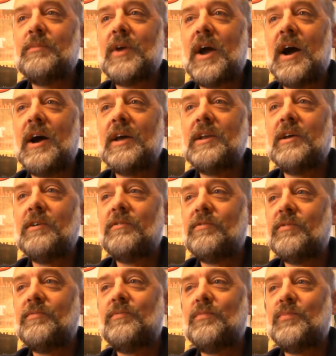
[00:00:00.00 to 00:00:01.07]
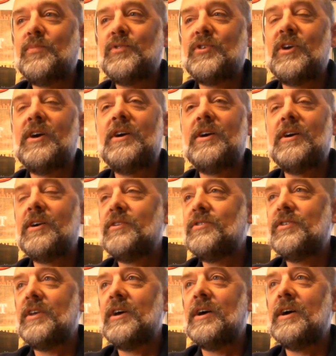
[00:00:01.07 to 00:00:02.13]
kind of songs,
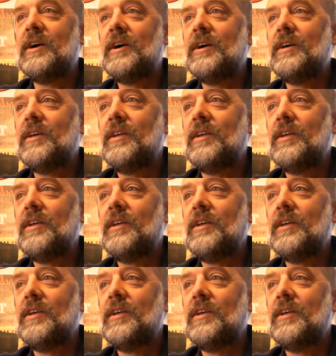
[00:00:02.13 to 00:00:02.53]
and